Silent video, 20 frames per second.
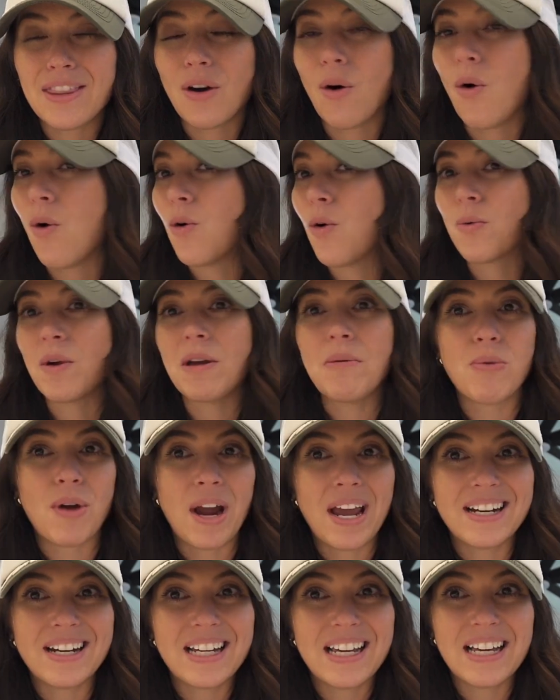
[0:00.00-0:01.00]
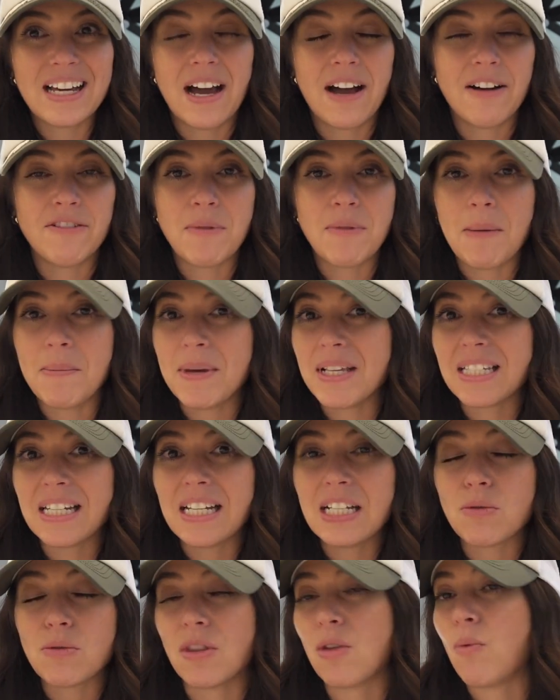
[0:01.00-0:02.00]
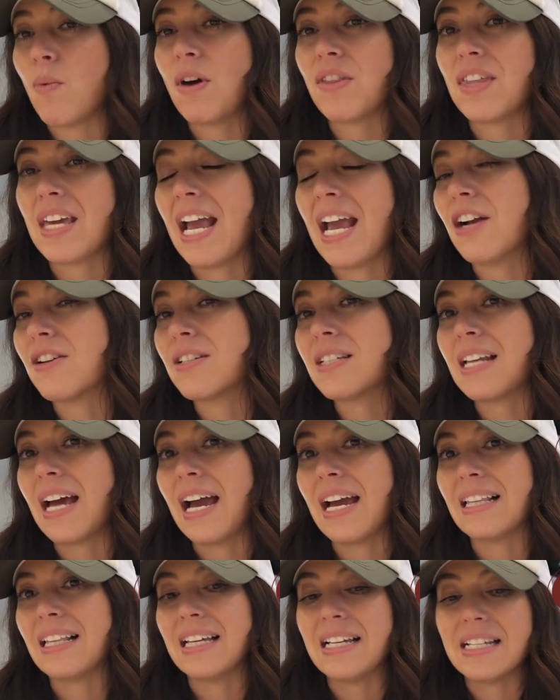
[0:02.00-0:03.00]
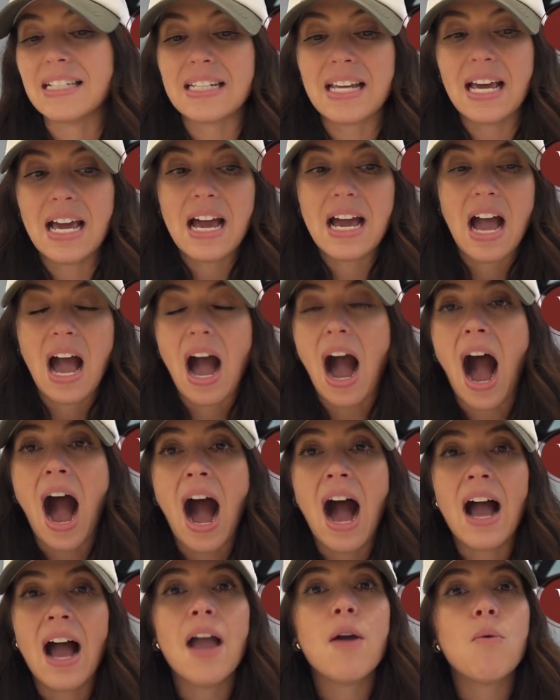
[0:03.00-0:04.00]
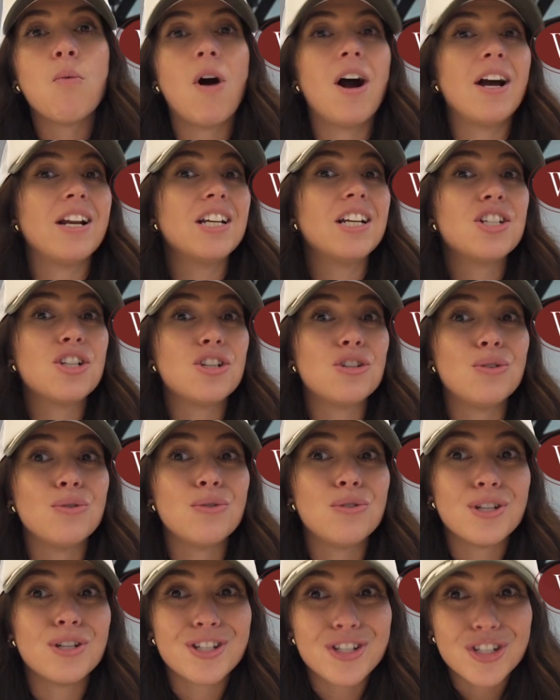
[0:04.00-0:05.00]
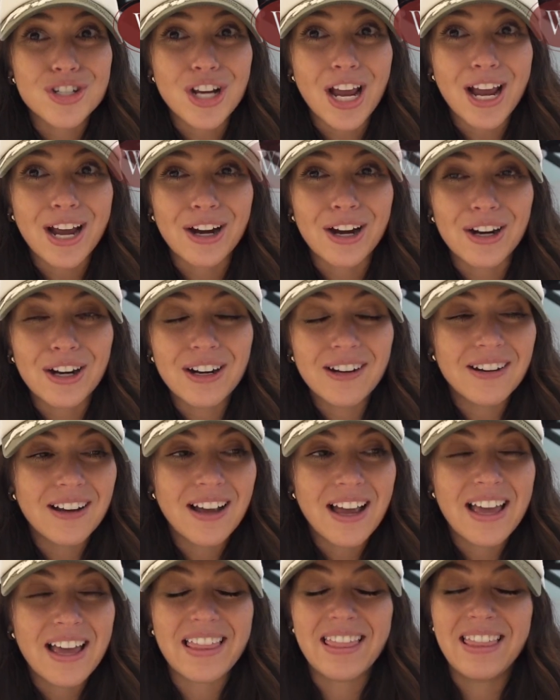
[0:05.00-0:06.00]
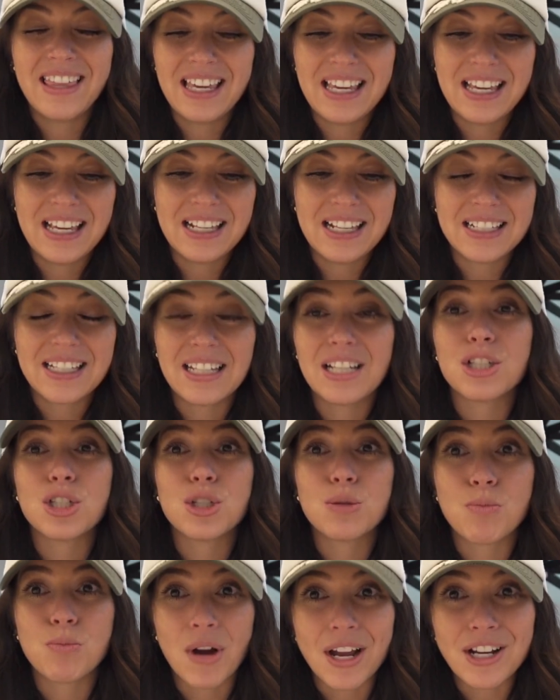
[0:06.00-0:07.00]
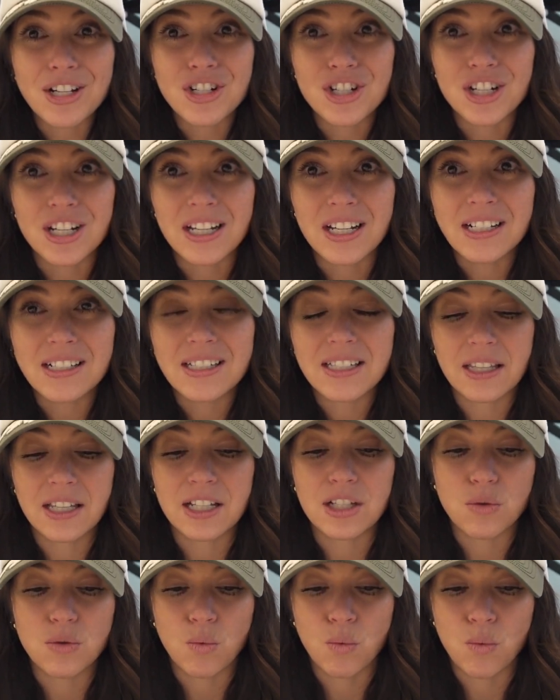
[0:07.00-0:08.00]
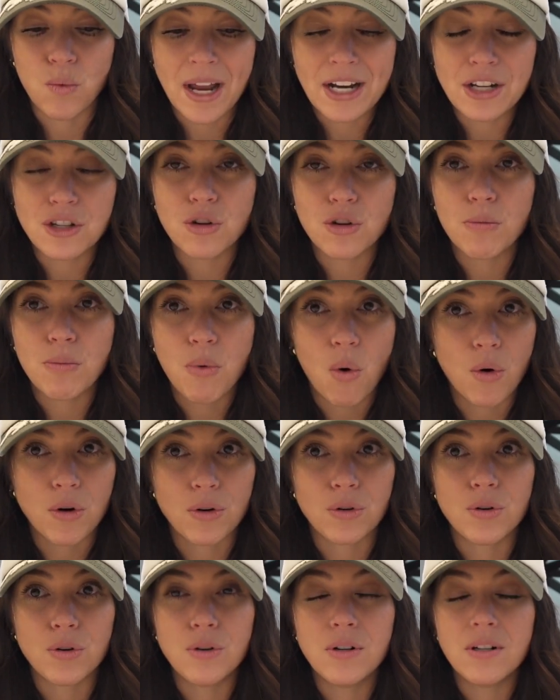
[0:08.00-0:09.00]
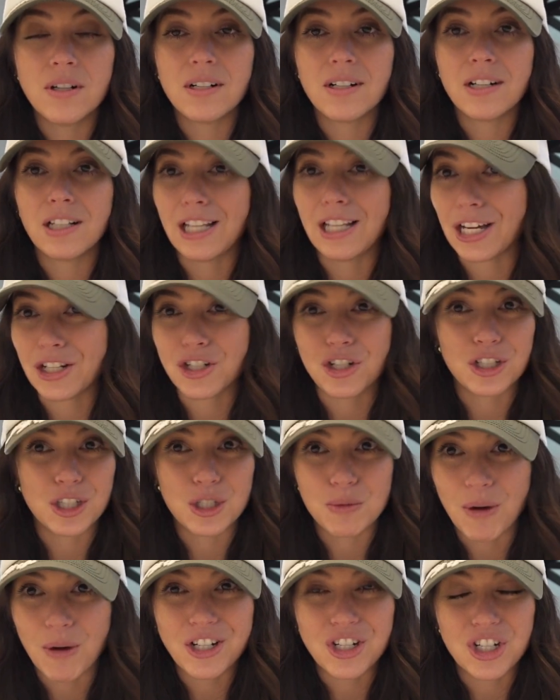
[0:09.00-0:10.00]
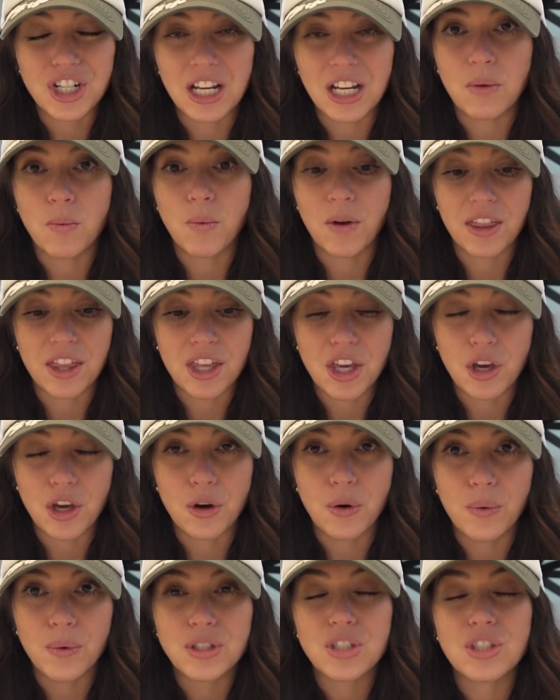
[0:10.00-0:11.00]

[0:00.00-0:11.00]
whole rebranding of my business with A Wealthy Hairstylist, I wanted to share these spreadsheets, this rental portal collection spreadsheet with you.